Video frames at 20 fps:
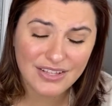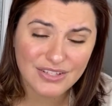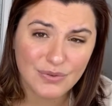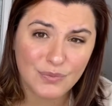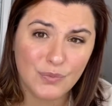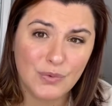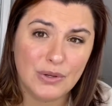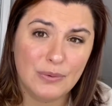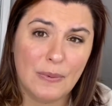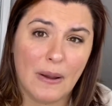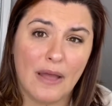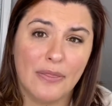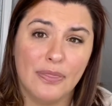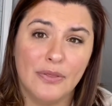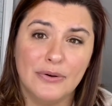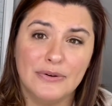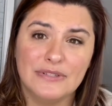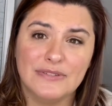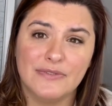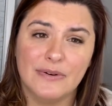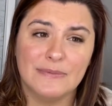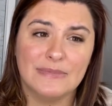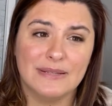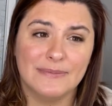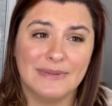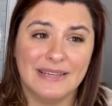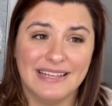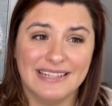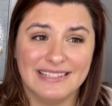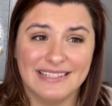We bought those from some
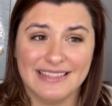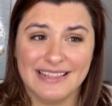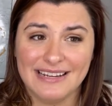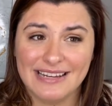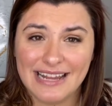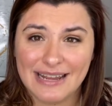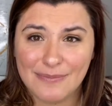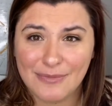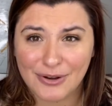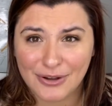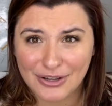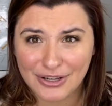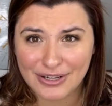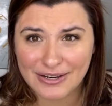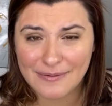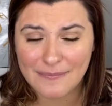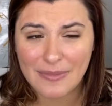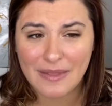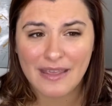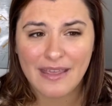kids in the neighborhood.